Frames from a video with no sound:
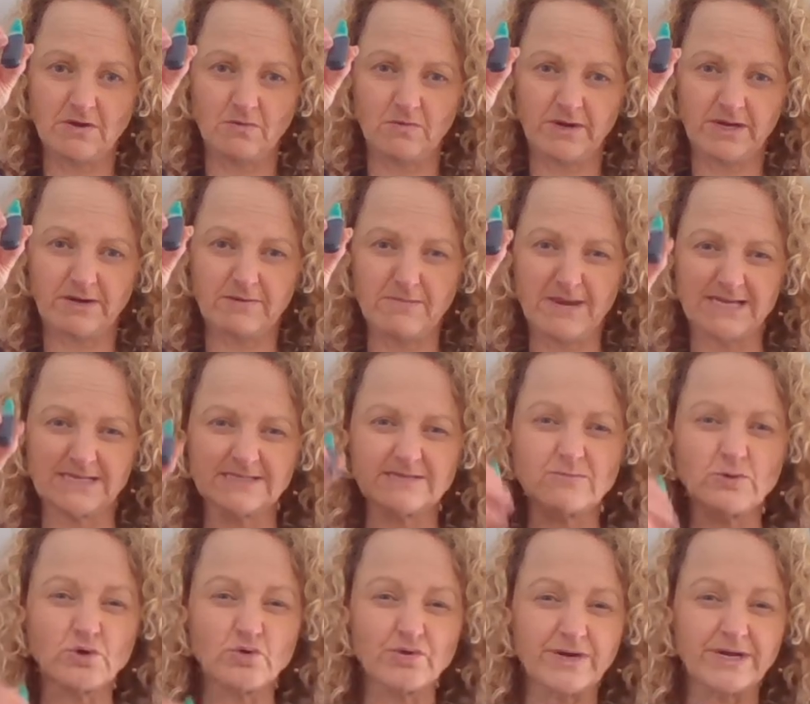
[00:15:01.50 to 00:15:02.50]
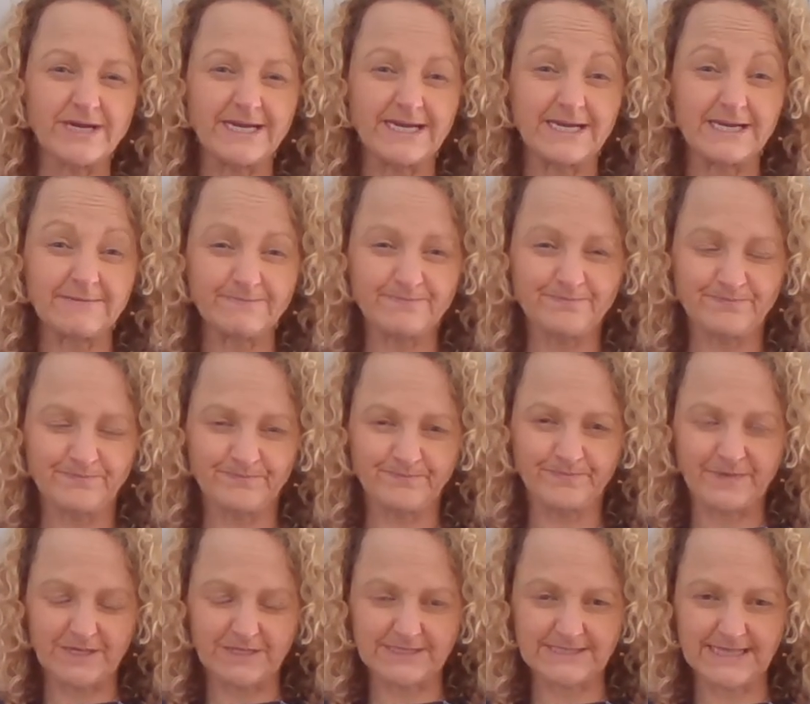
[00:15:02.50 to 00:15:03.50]
we're going to make some green,
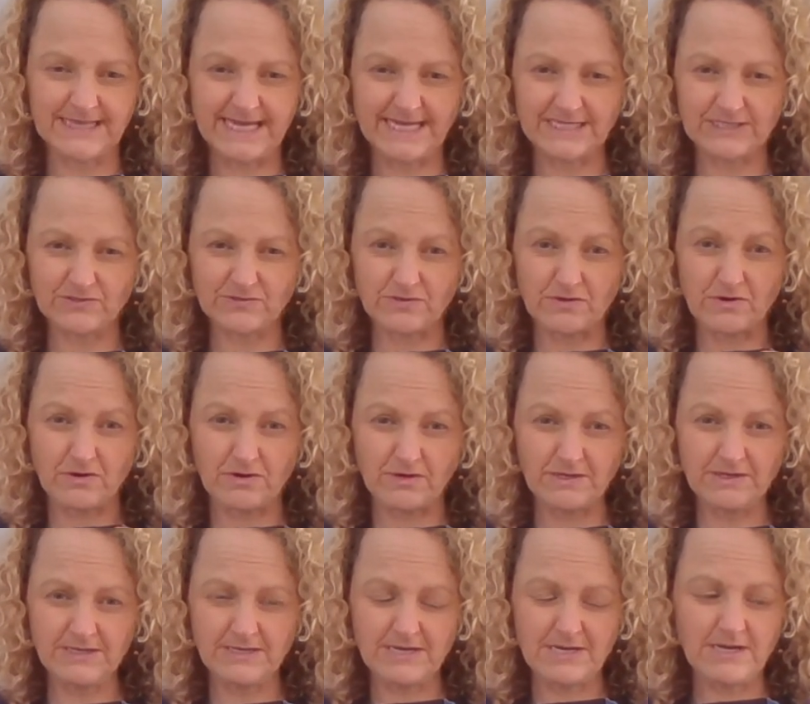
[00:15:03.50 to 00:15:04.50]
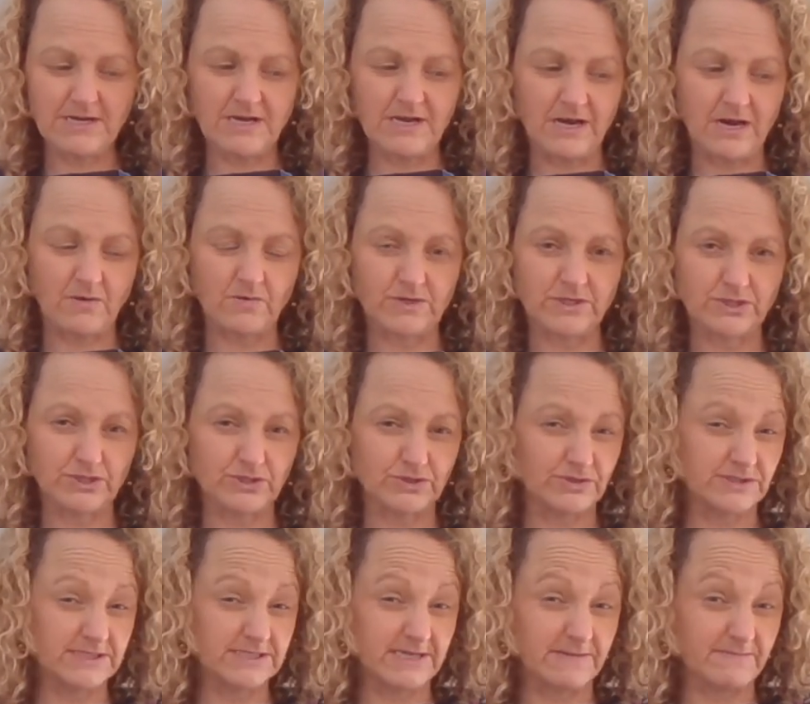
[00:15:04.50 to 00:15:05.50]
because later on I want to
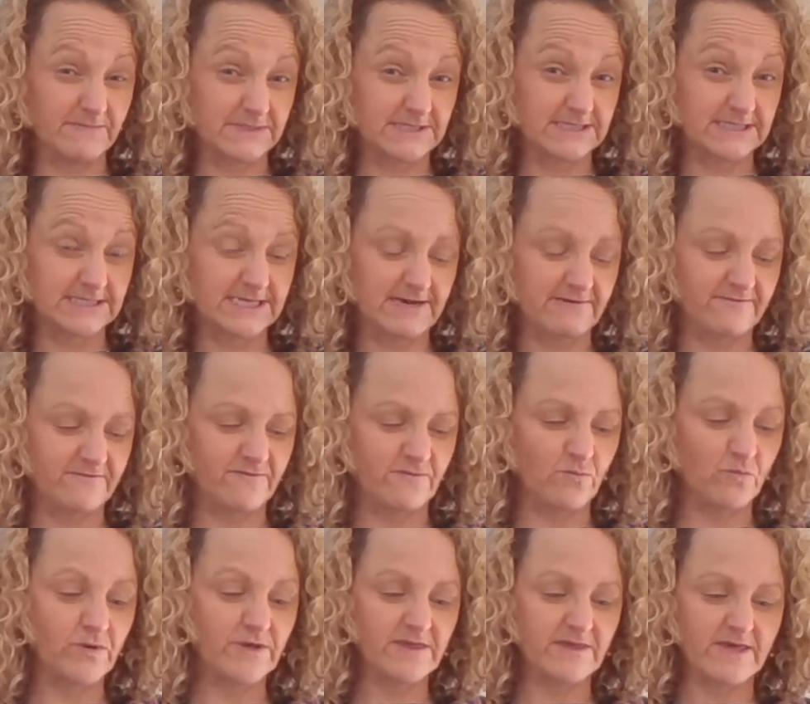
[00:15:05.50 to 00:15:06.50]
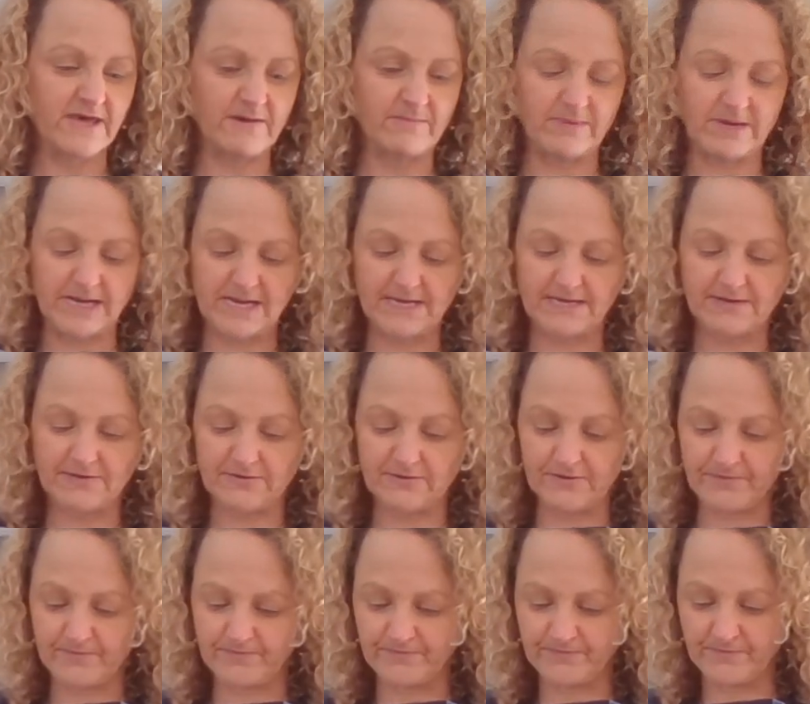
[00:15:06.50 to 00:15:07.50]
do some stuff with our
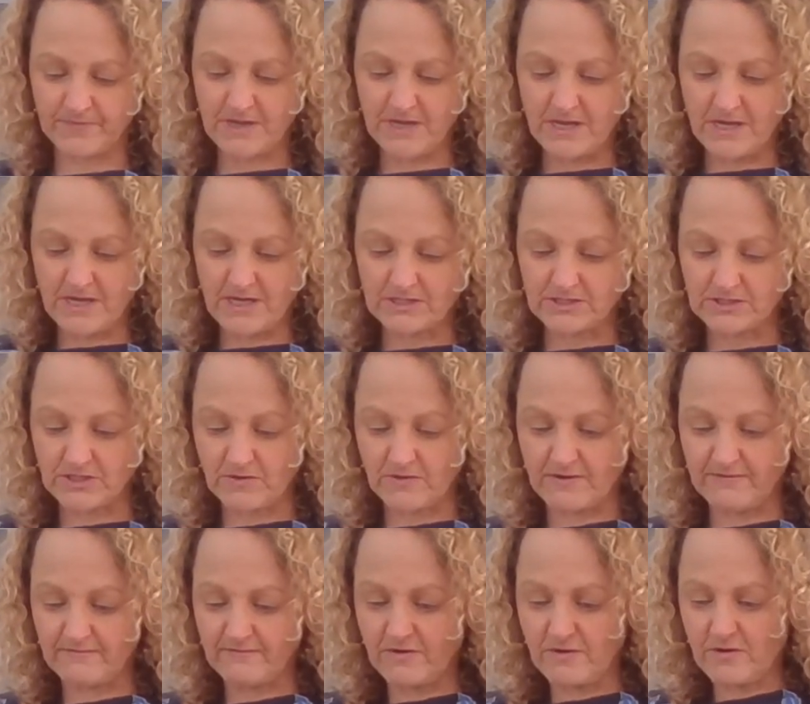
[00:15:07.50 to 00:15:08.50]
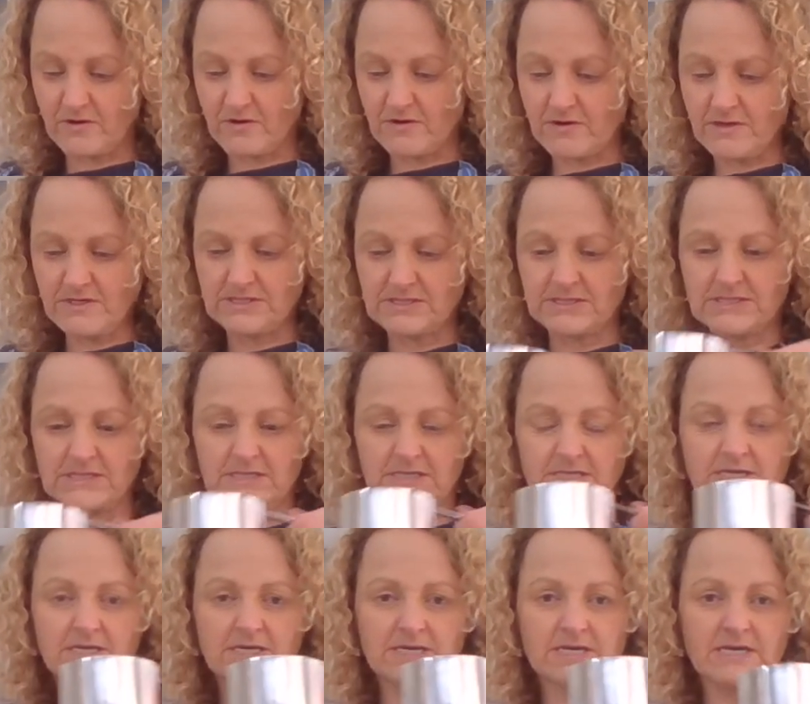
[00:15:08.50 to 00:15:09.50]
Play-Doh. So I've got
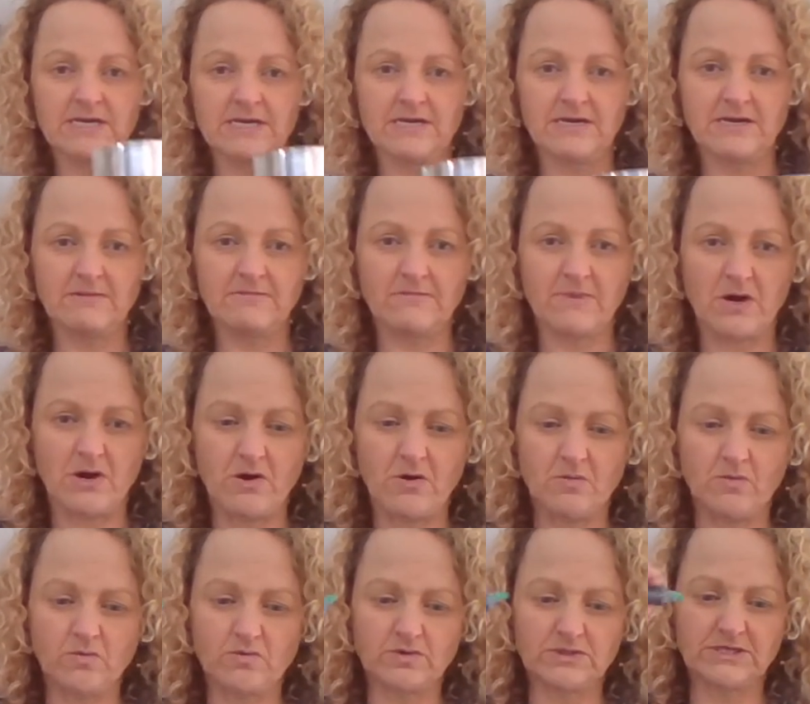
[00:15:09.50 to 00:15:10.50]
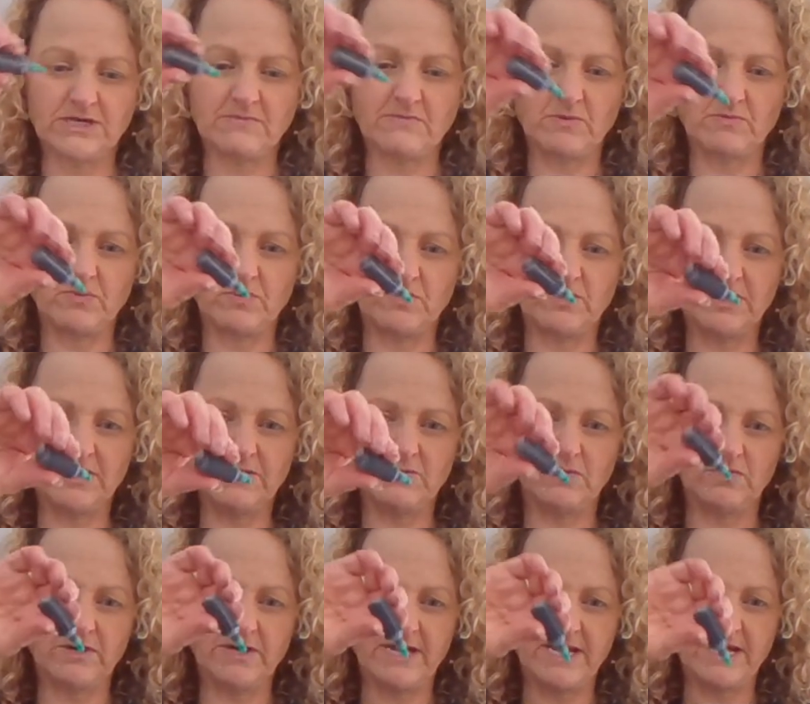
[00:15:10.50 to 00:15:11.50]
my hot water, my boiling
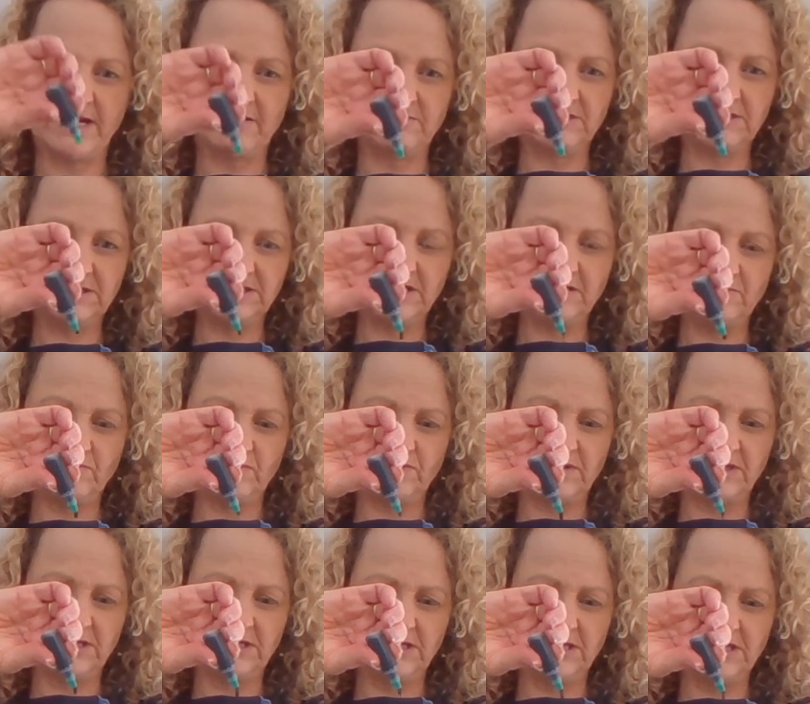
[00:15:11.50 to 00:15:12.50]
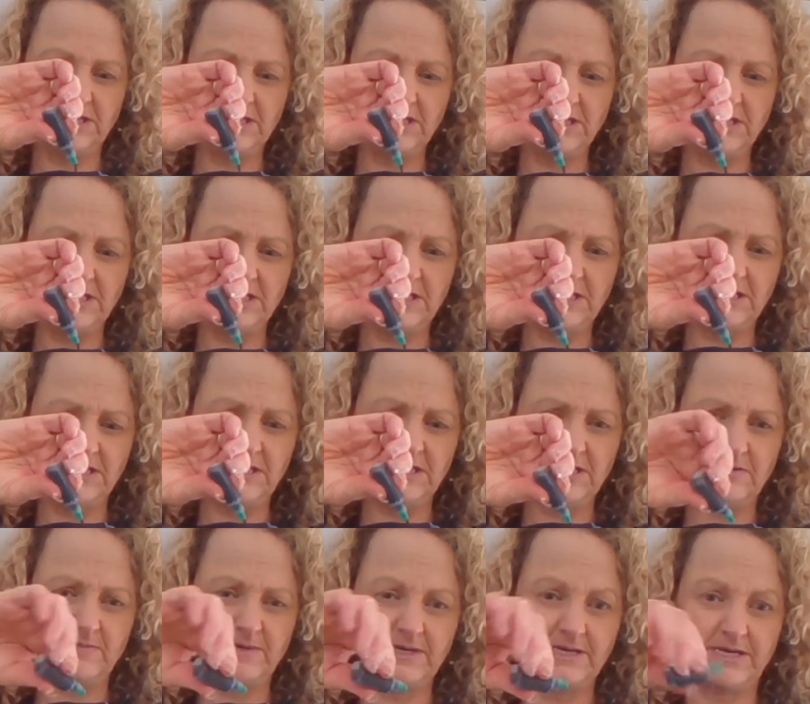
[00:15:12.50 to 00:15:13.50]
water, and I'm just going to put a
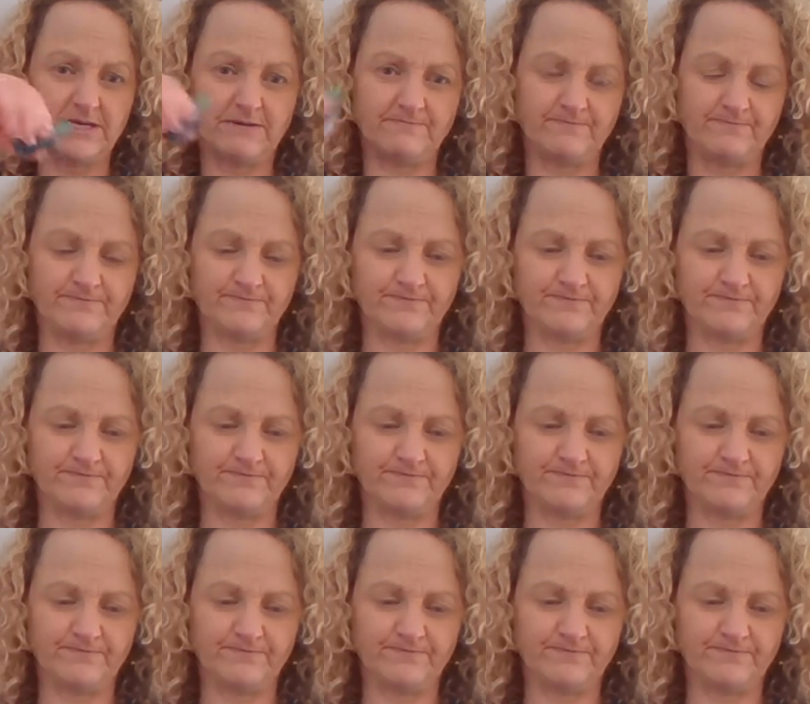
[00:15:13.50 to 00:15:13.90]
little bit in.